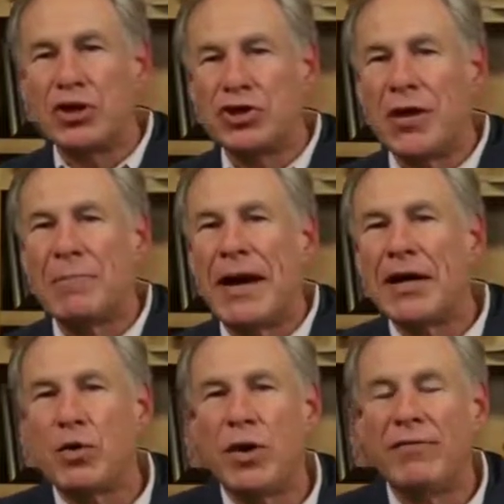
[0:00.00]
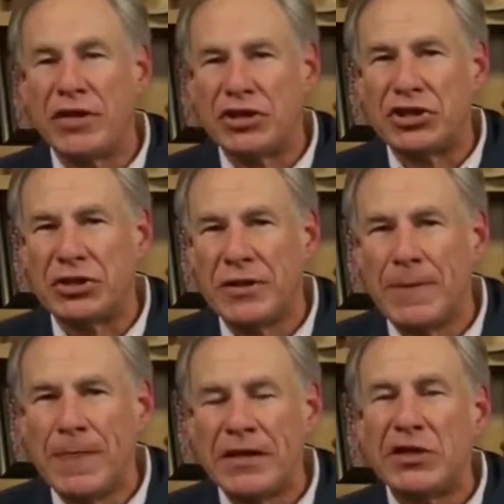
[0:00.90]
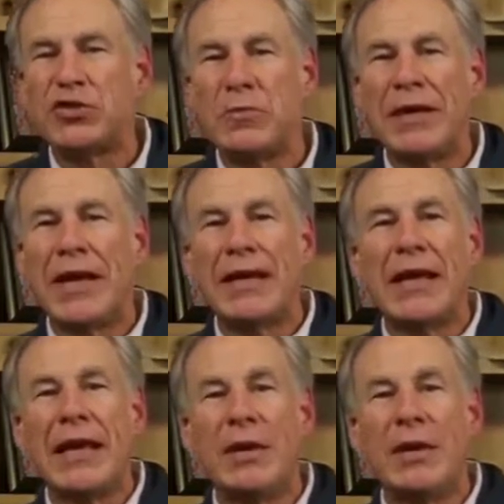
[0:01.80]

Sean, by equivalence, this would be like